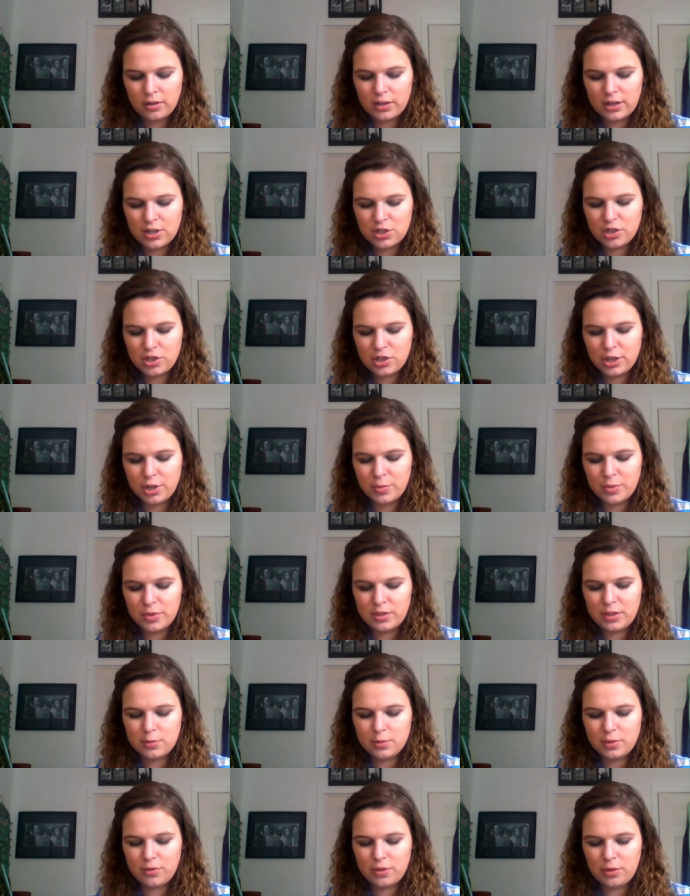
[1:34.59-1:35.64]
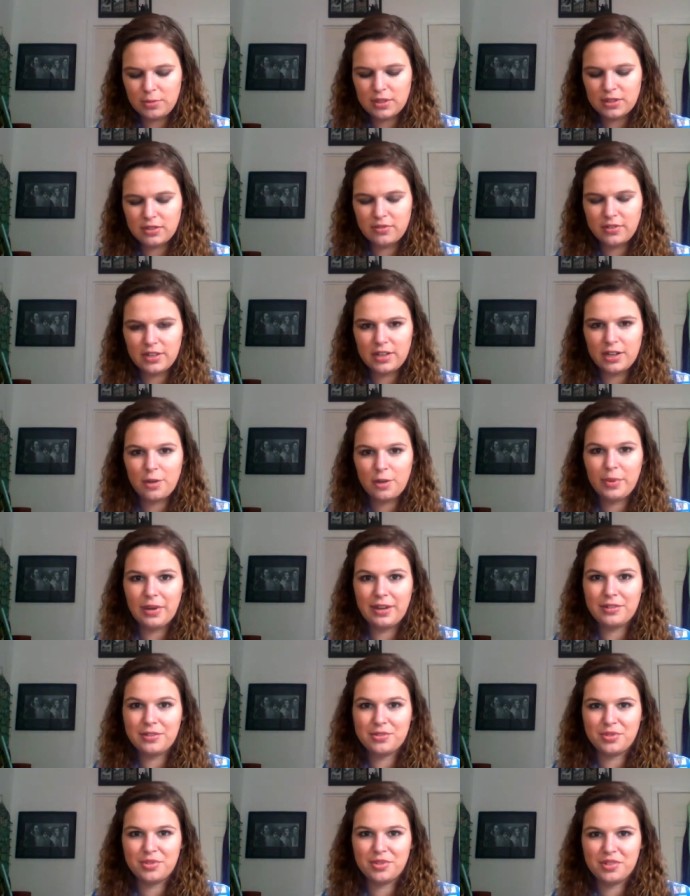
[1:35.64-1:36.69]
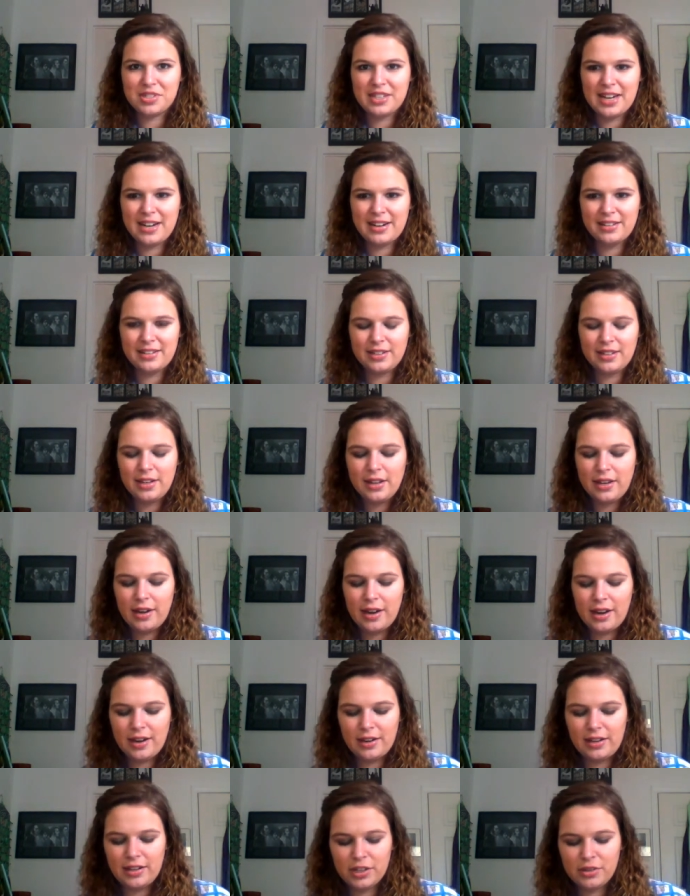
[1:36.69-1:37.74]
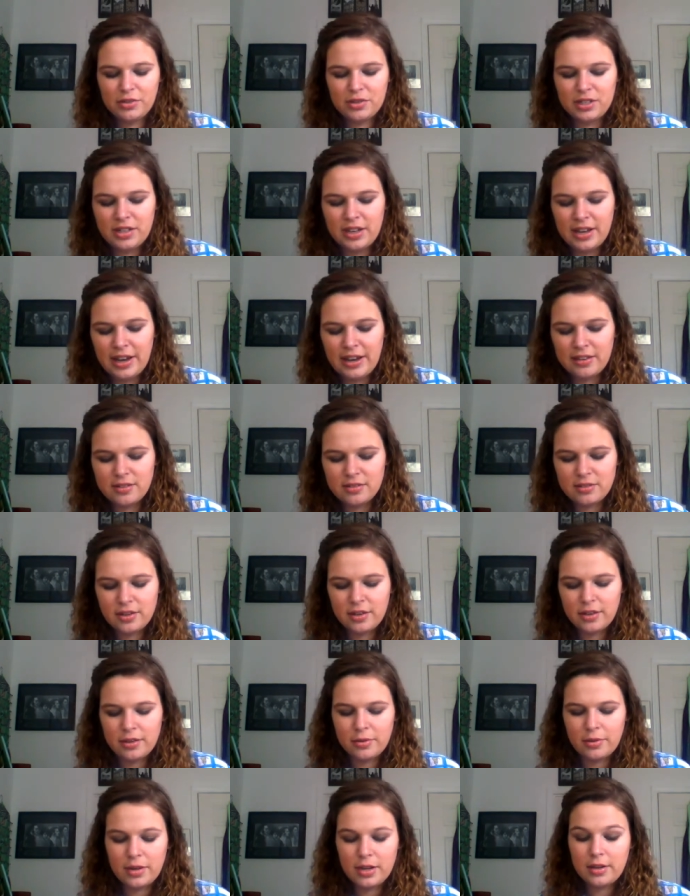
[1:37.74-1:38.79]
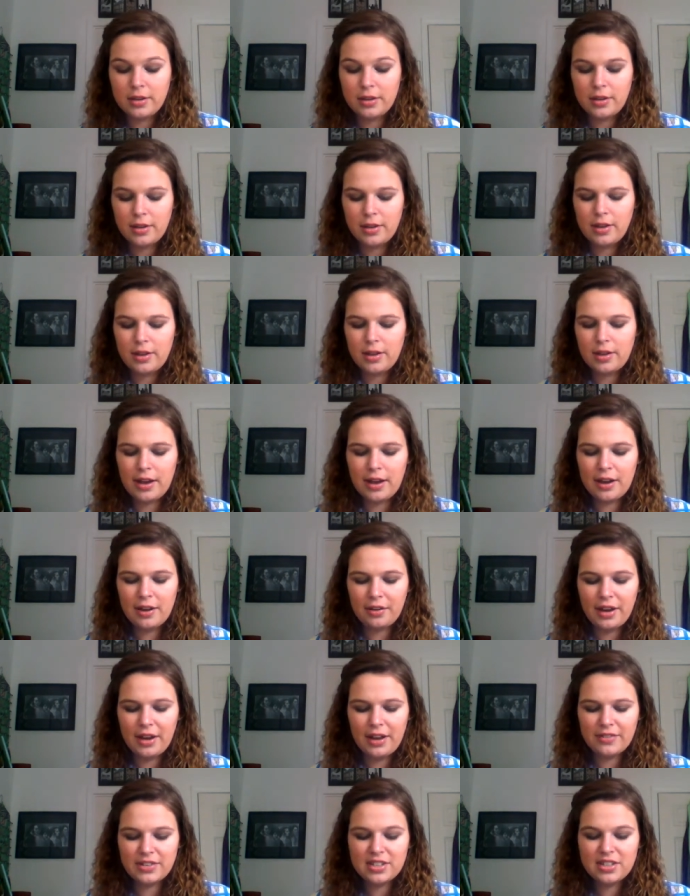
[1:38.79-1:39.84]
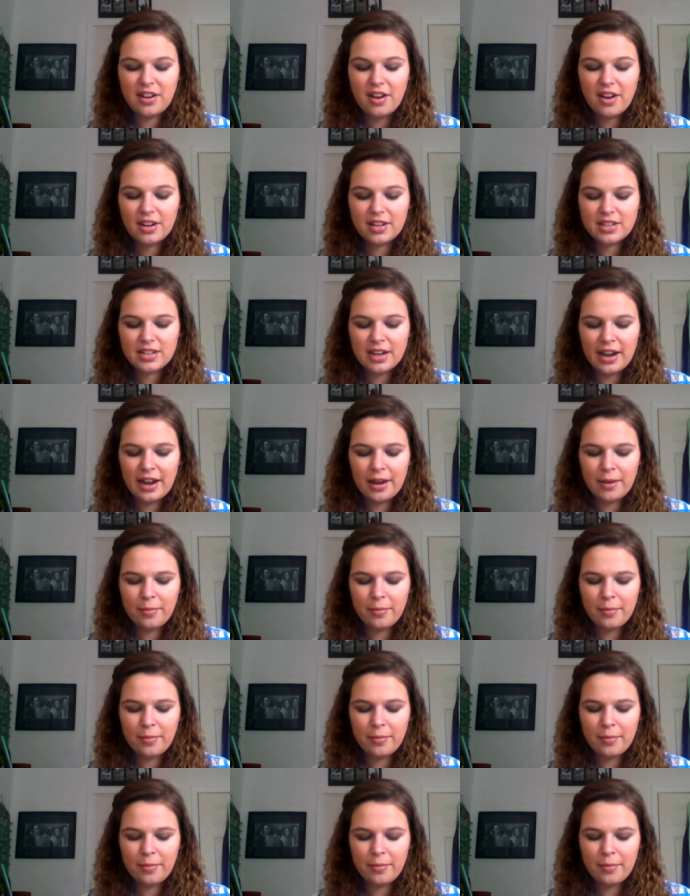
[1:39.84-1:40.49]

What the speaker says: I should have opened these before I made the video, but I was real excited. And I need to go TA, so I don't have a ton of time.